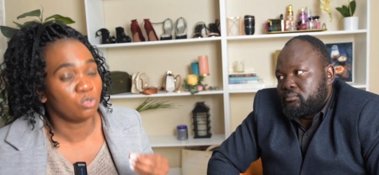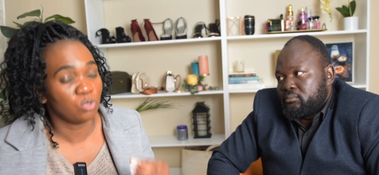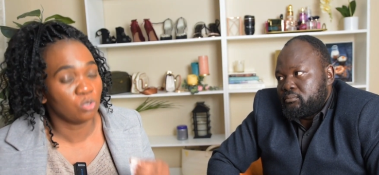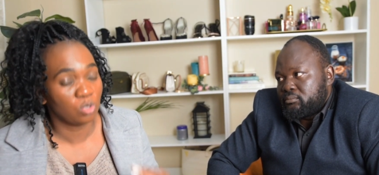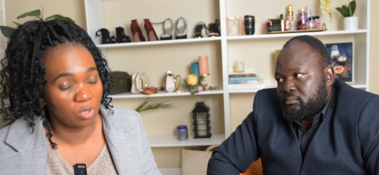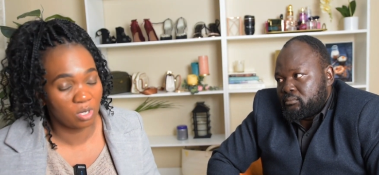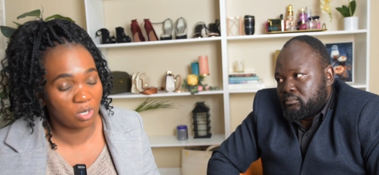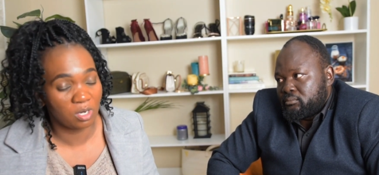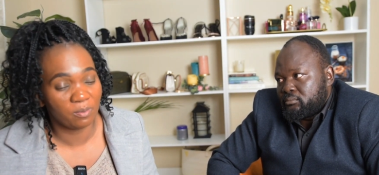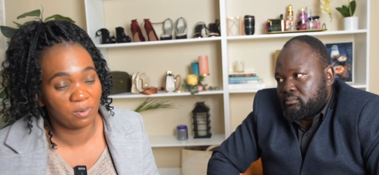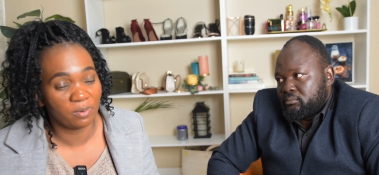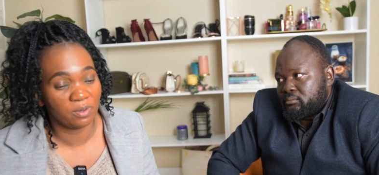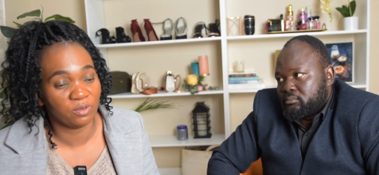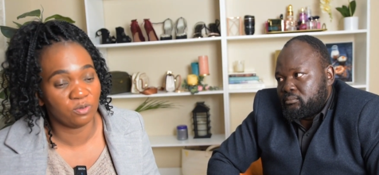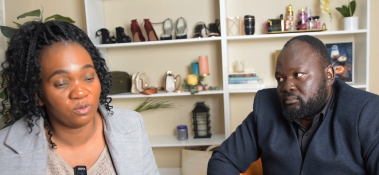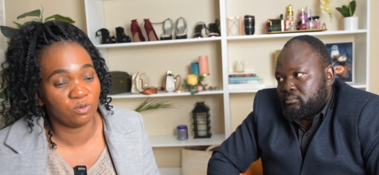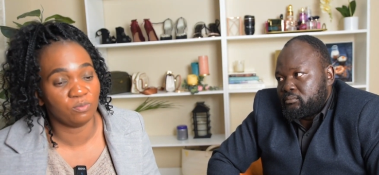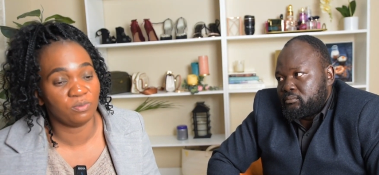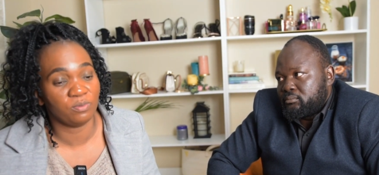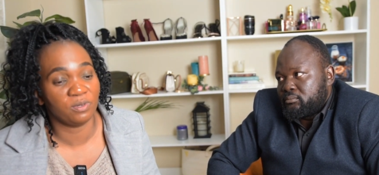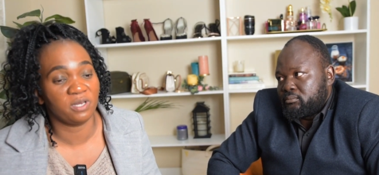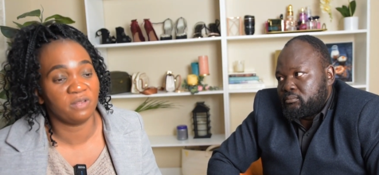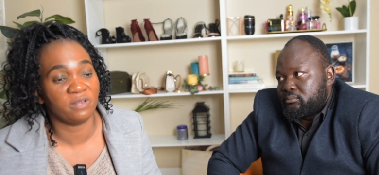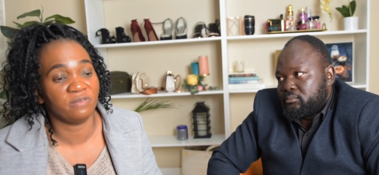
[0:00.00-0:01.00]
Speaker 1: talk
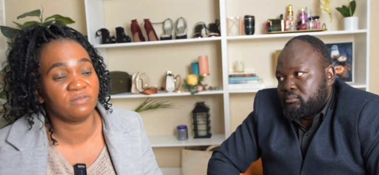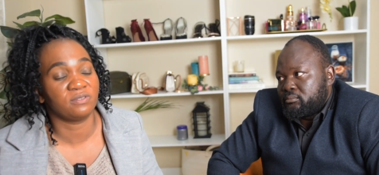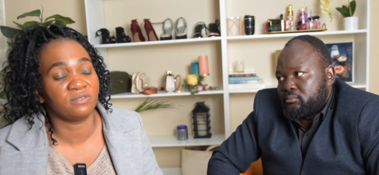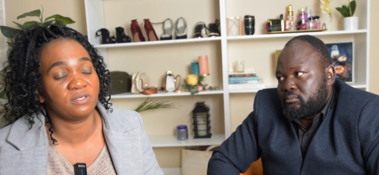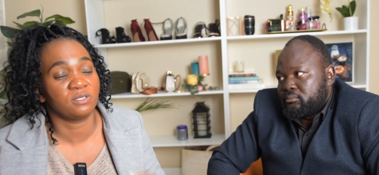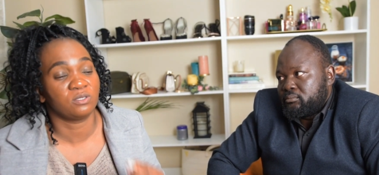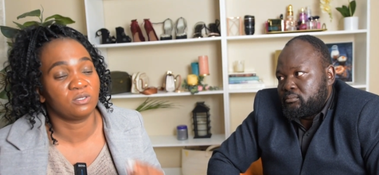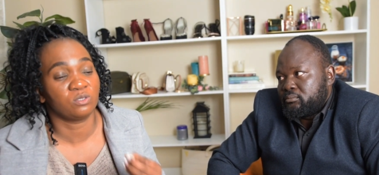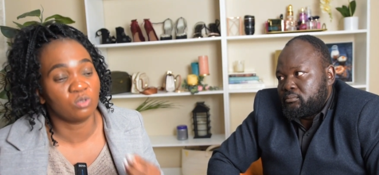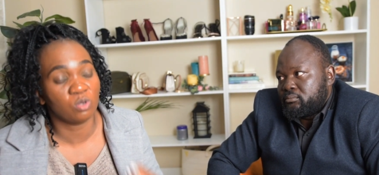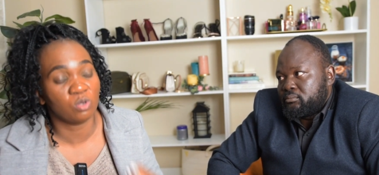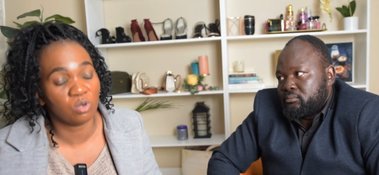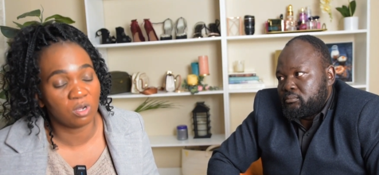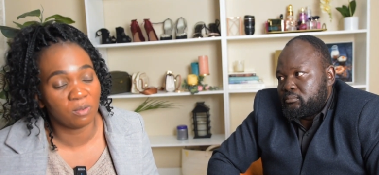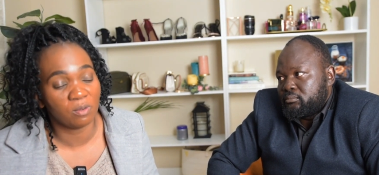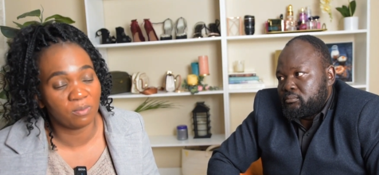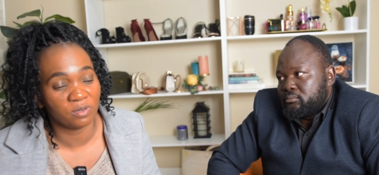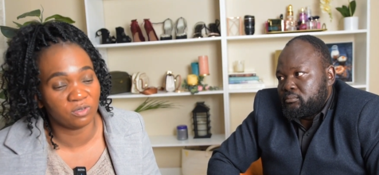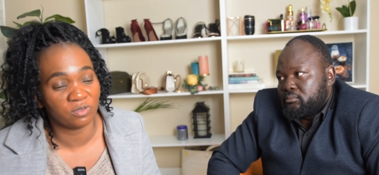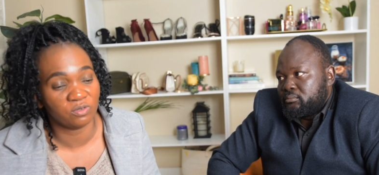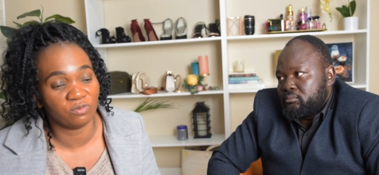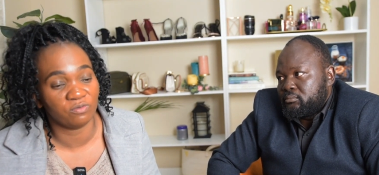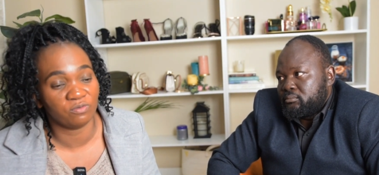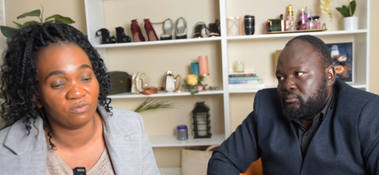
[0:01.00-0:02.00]
about your beliefs talk
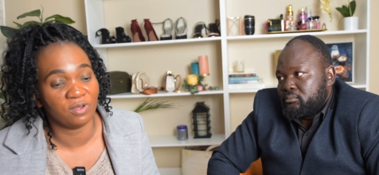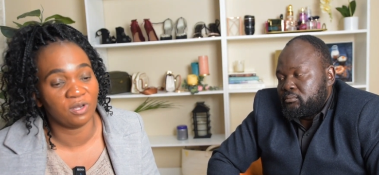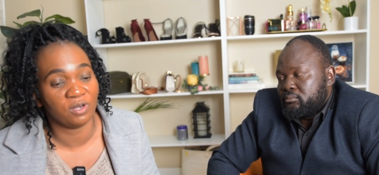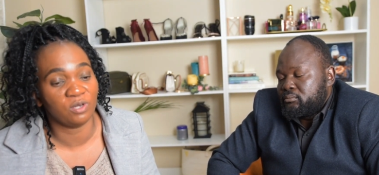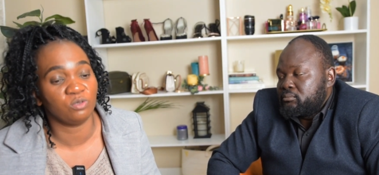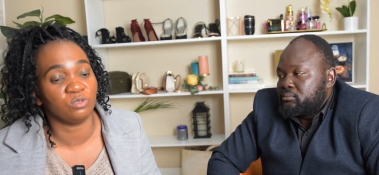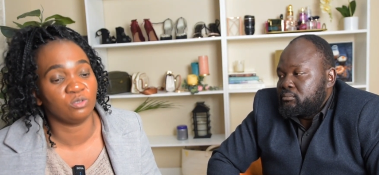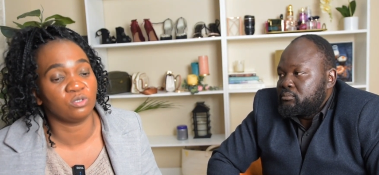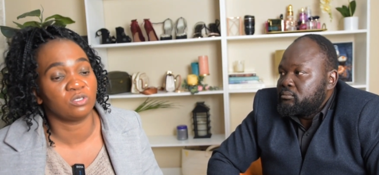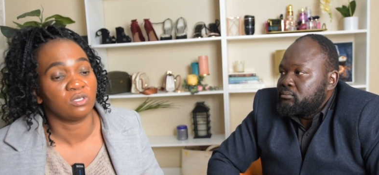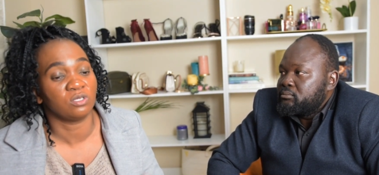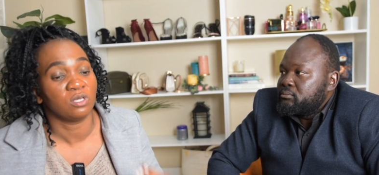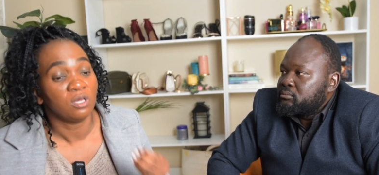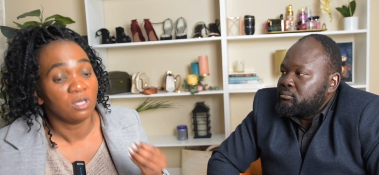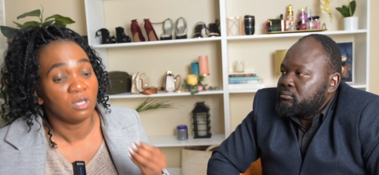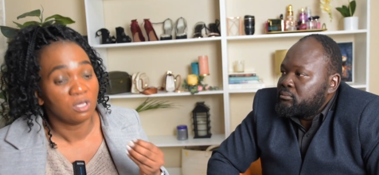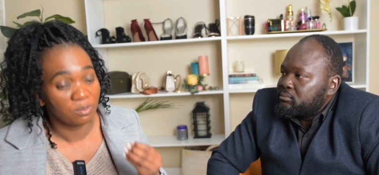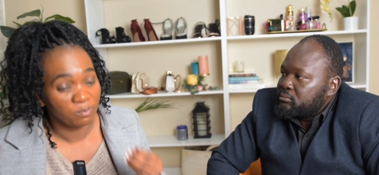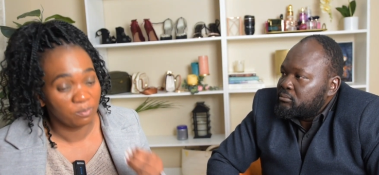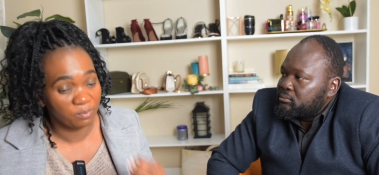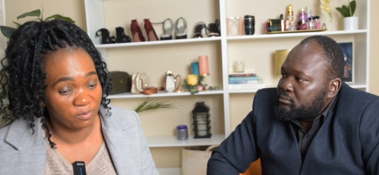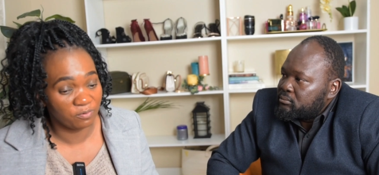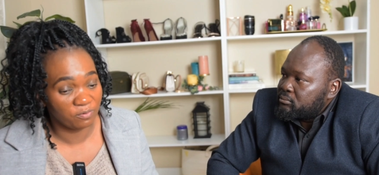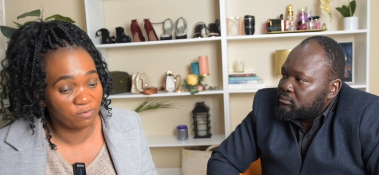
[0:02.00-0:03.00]
about your values
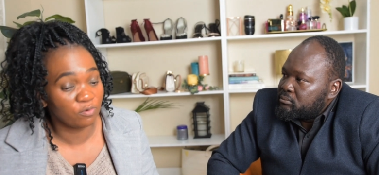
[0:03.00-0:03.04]
mm.